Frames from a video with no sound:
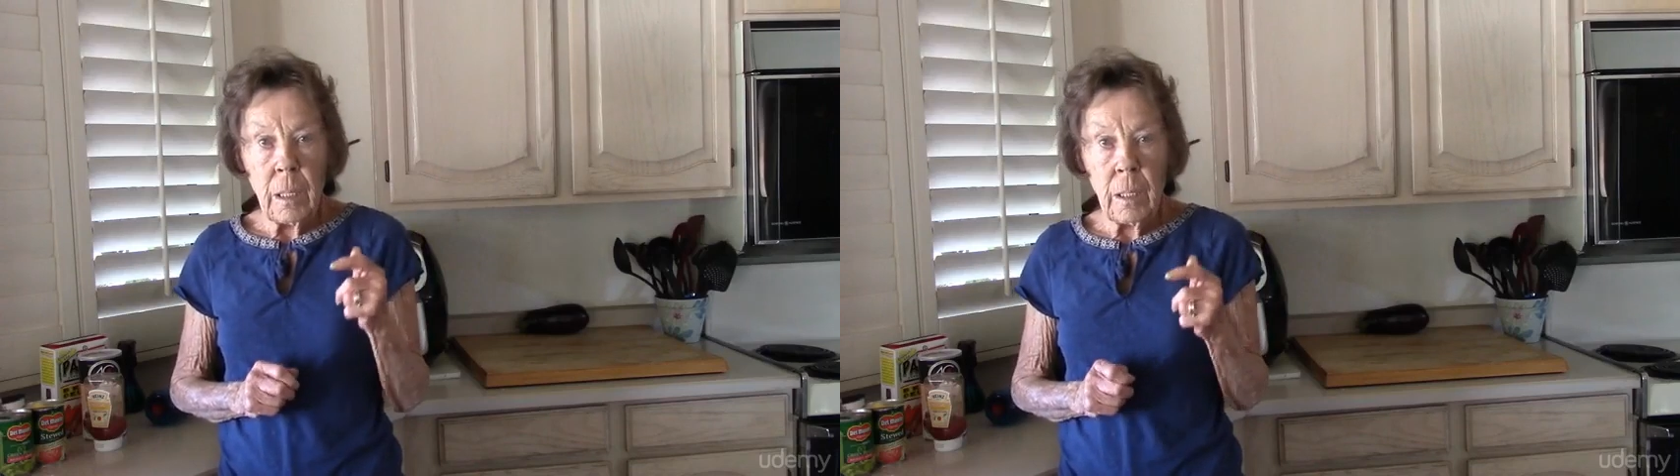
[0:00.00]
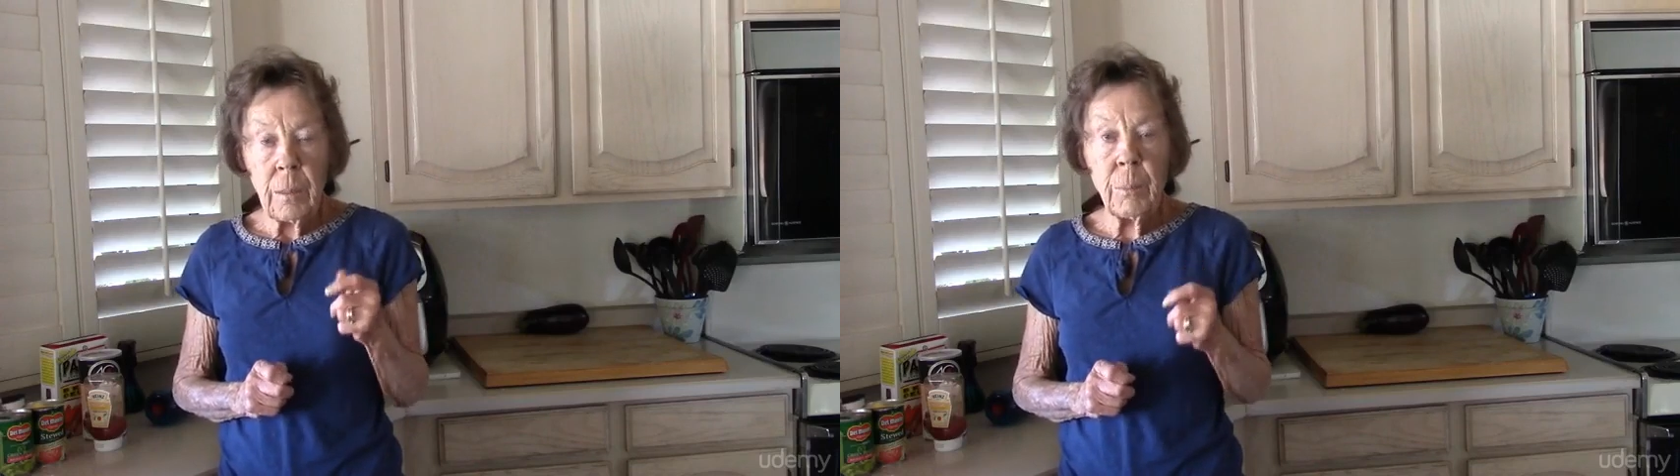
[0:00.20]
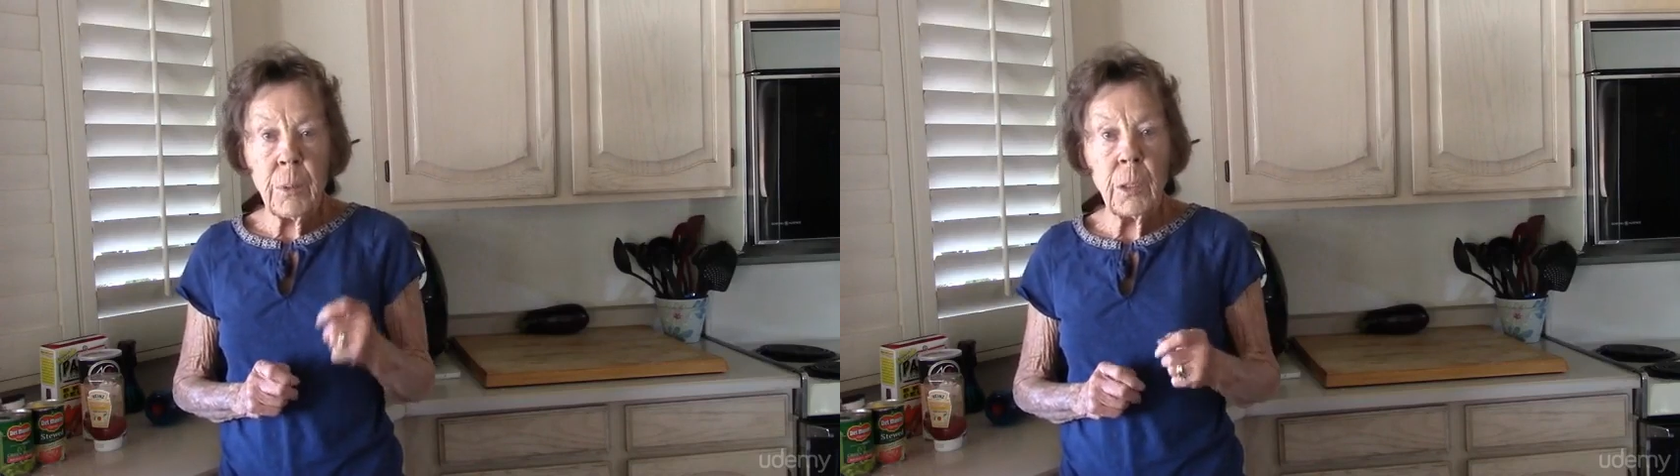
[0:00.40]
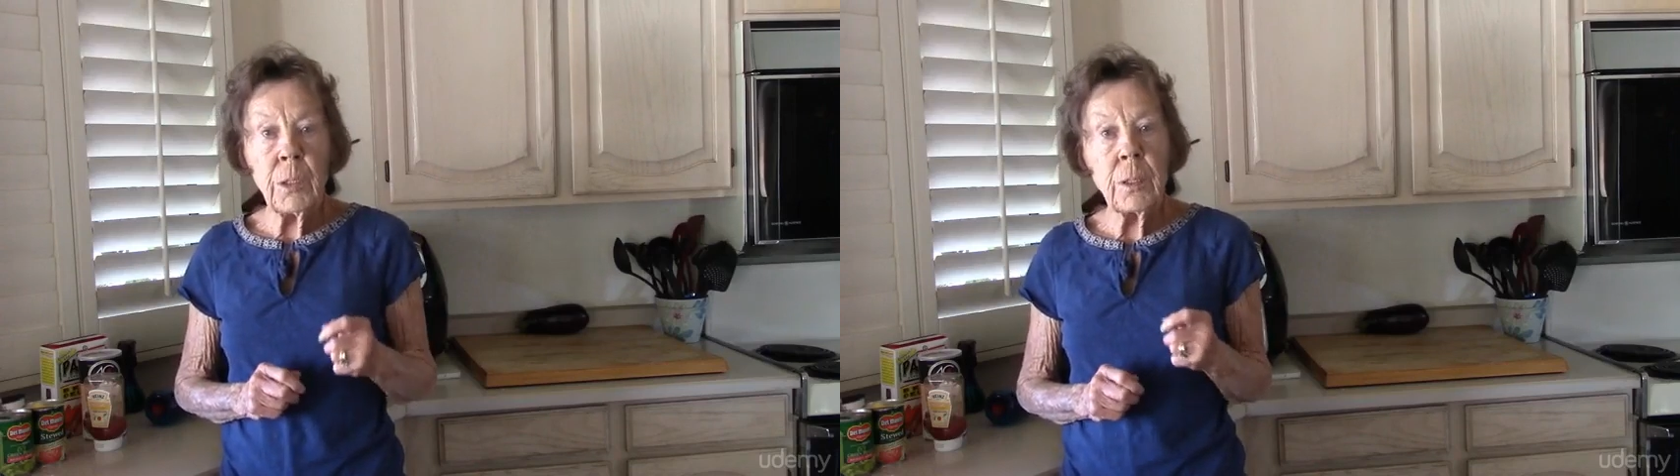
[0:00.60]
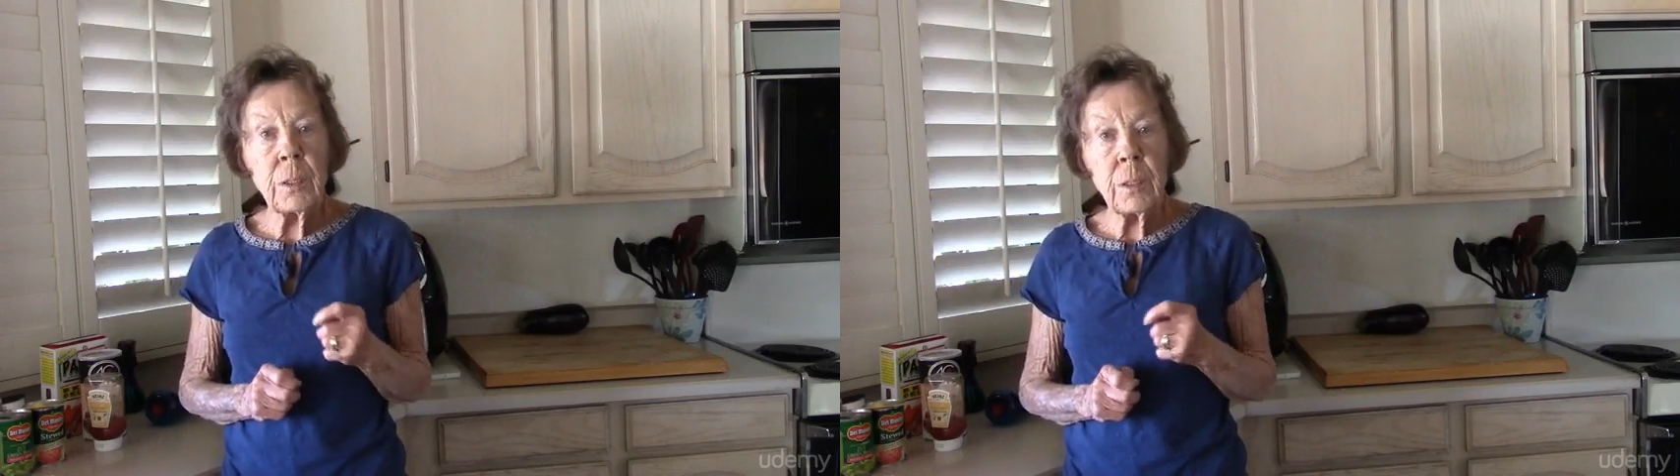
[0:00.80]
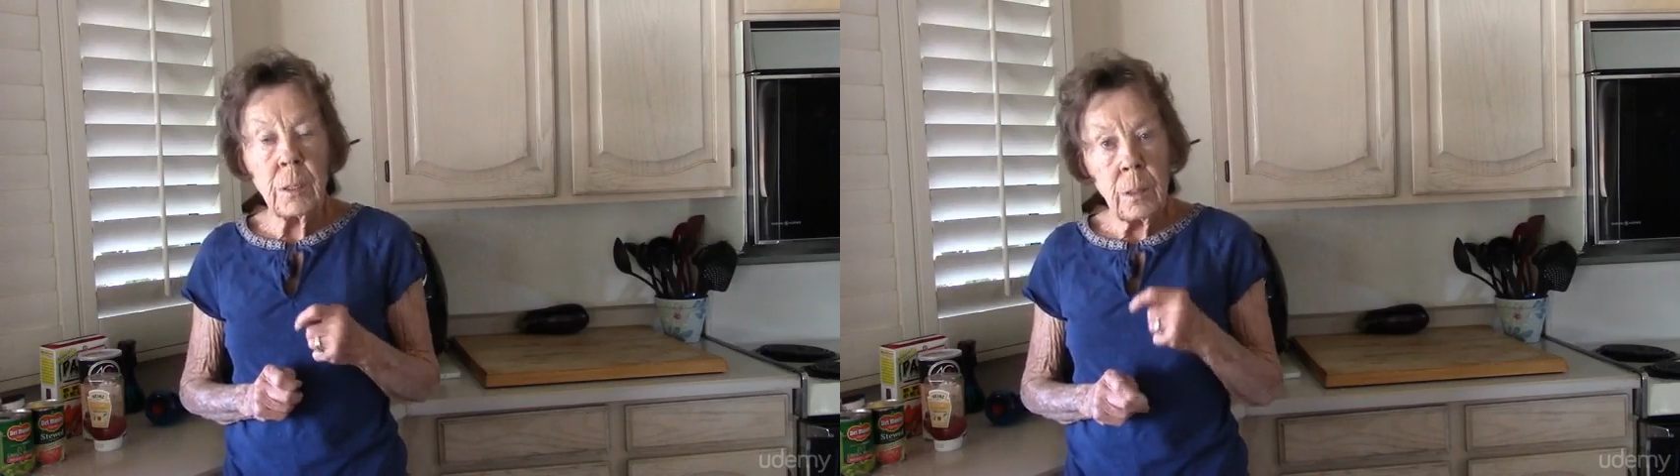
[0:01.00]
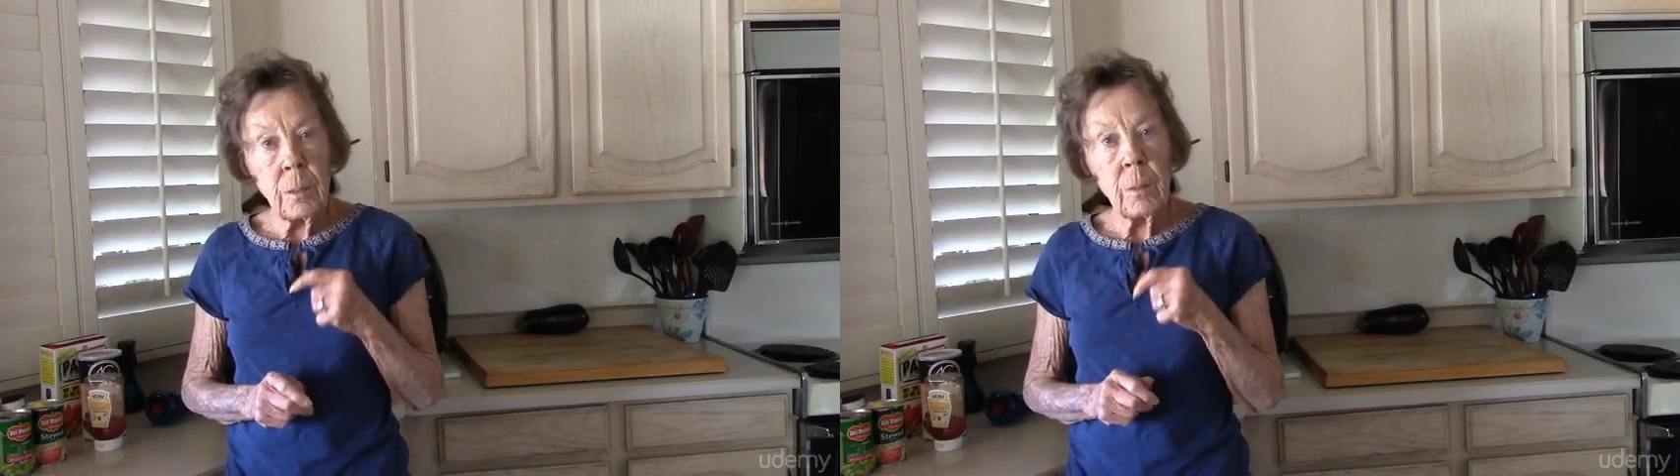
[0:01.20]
on purchased